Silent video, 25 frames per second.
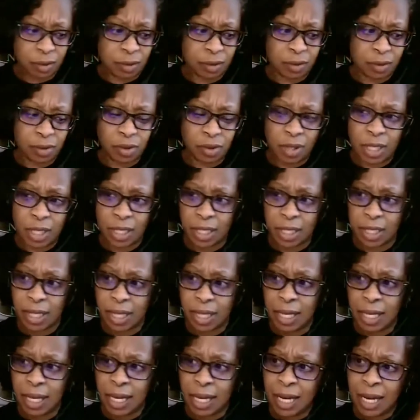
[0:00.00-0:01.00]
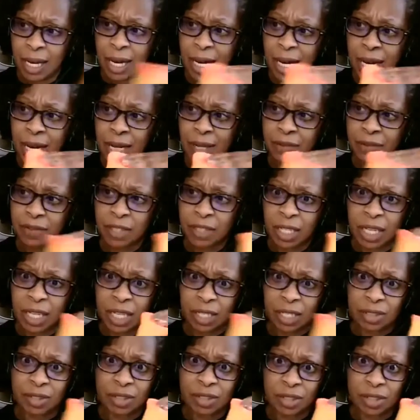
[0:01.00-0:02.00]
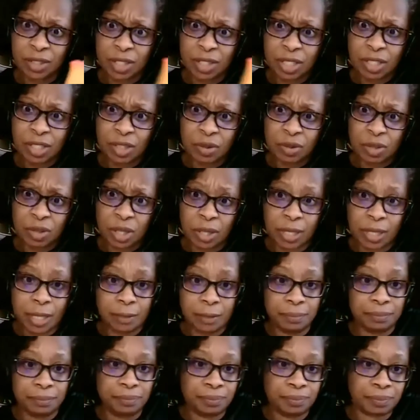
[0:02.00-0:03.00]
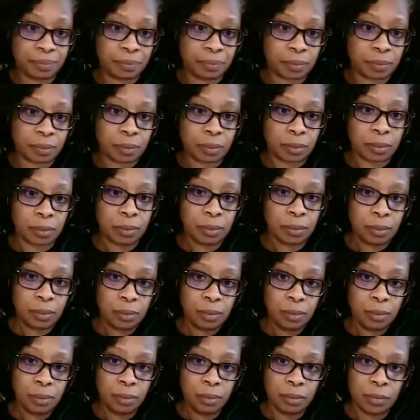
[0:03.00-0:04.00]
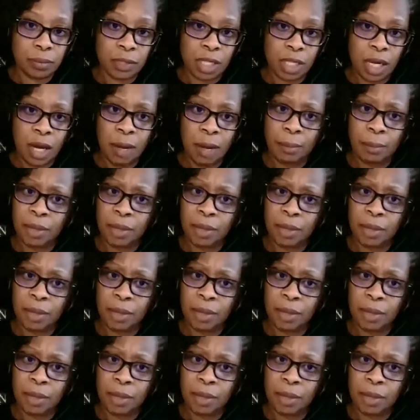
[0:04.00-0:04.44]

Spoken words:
Straight out of the canister. I showed y'all that.